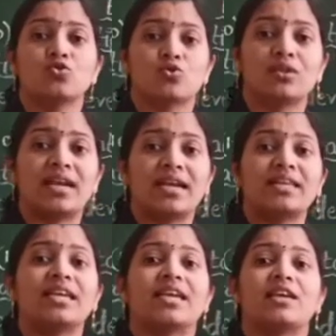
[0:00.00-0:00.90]
so that
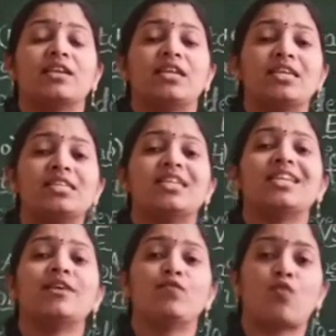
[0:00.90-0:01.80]
they can
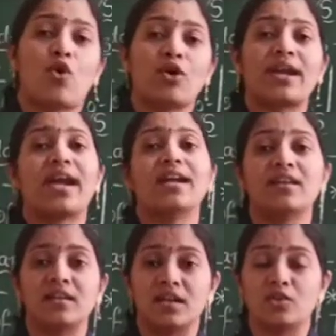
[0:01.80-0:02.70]
easily walk and
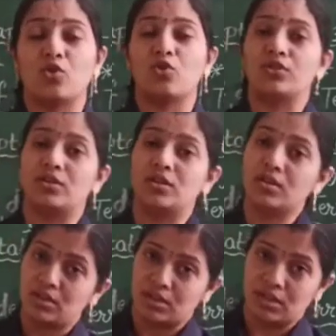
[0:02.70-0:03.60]
run on the
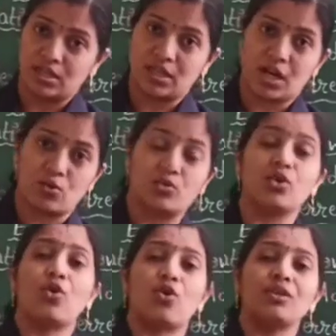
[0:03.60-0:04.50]
ground,
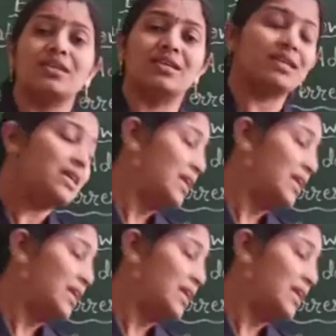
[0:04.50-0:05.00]
on the